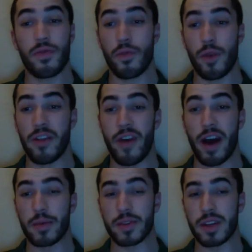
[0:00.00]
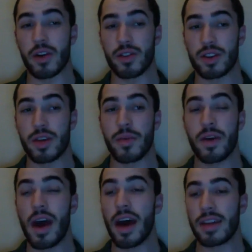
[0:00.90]
3 to 5% ownership,
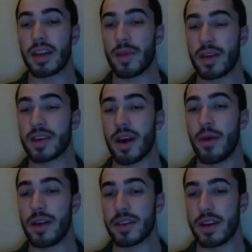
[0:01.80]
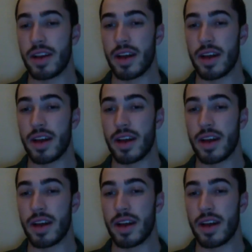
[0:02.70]
I think that'll be Hassan Whiteside today.